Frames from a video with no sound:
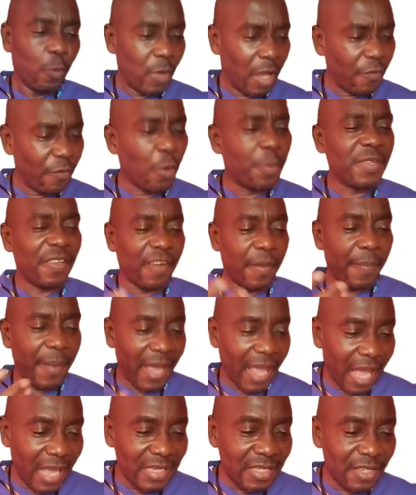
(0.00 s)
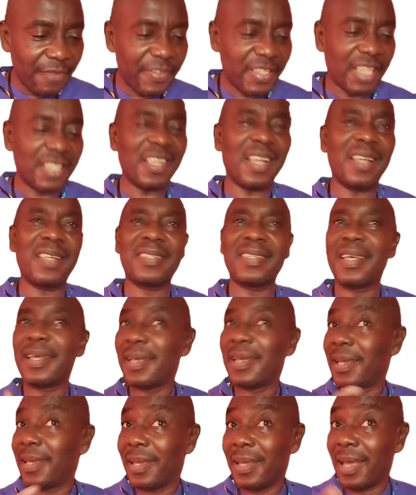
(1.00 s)
We have observer bias, researchers
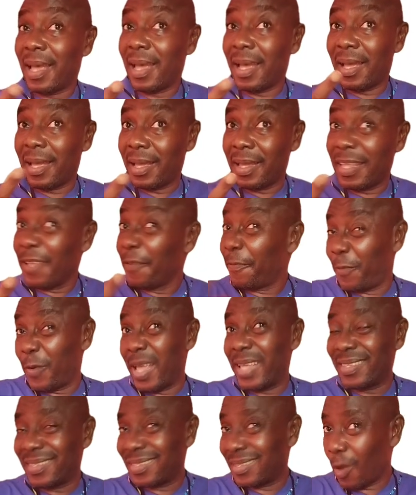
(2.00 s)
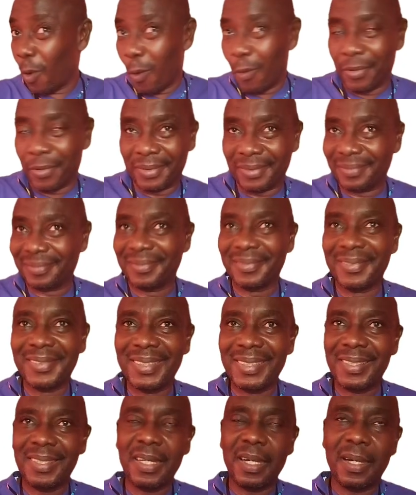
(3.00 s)
influence on
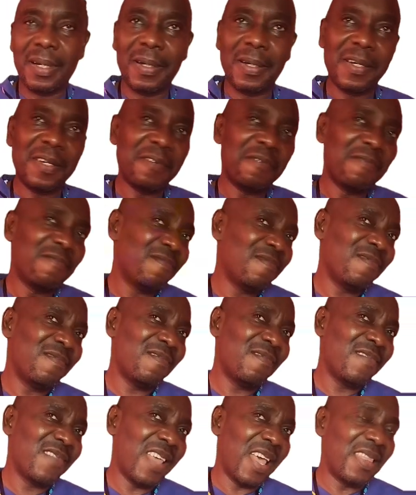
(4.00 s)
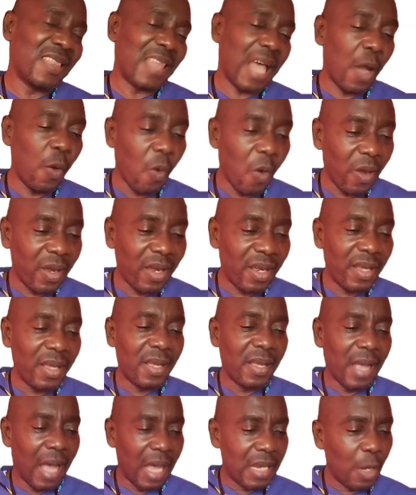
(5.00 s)
the entire work,
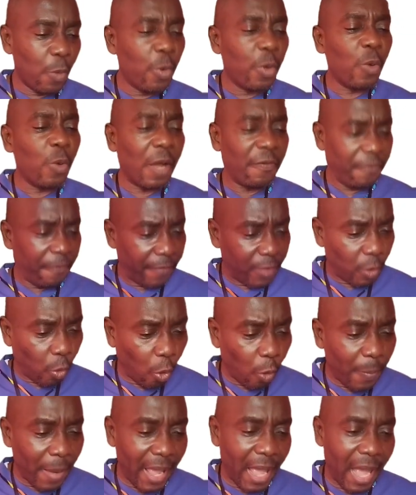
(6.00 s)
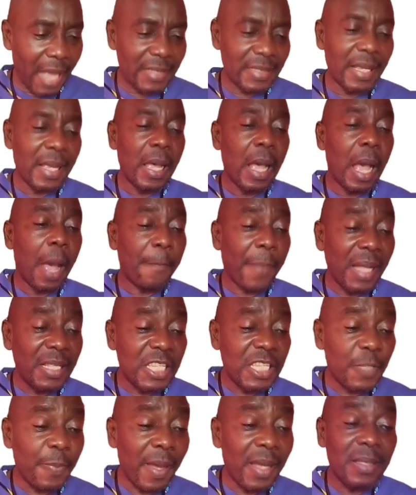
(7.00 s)
and then we have recall bias,
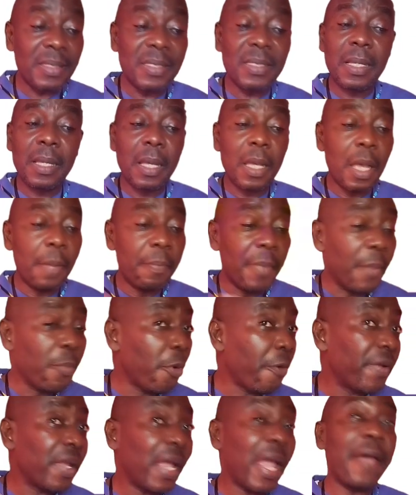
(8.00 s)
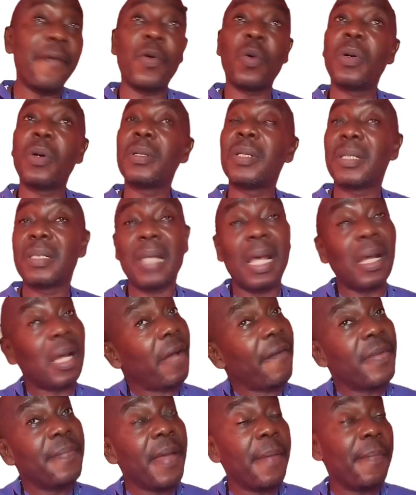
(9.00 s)
participants memory error. They say, I
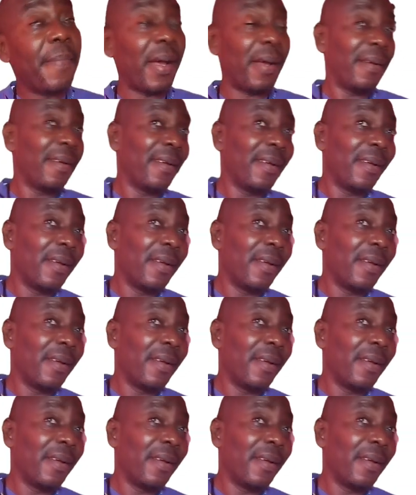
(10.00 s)
can't remember.